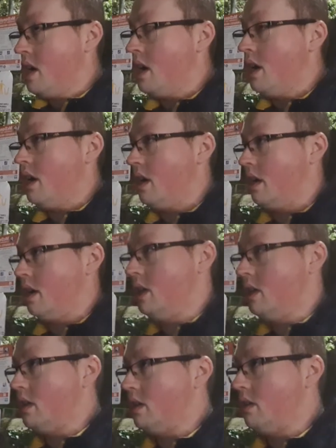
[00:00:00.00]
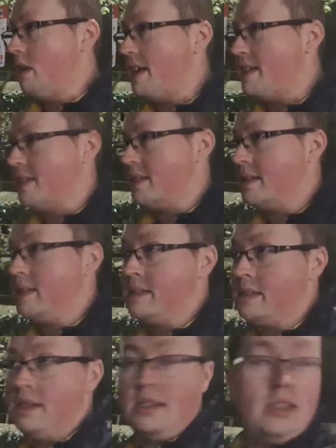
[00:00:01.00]
Oh, right.
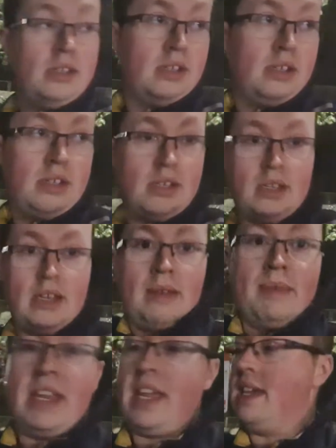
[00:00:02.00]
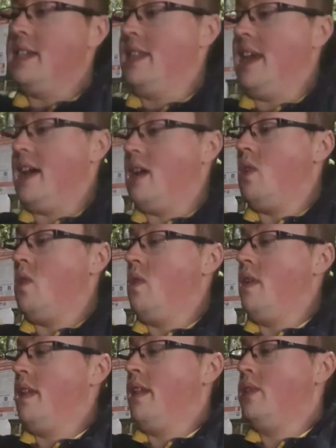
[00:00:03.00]
I mean, it is now
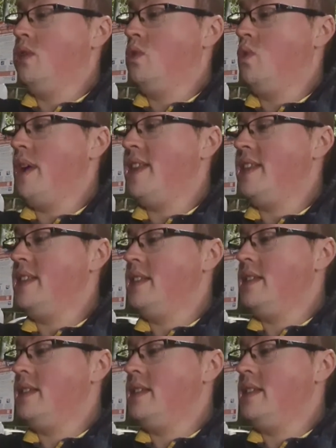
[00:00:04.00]
20:12,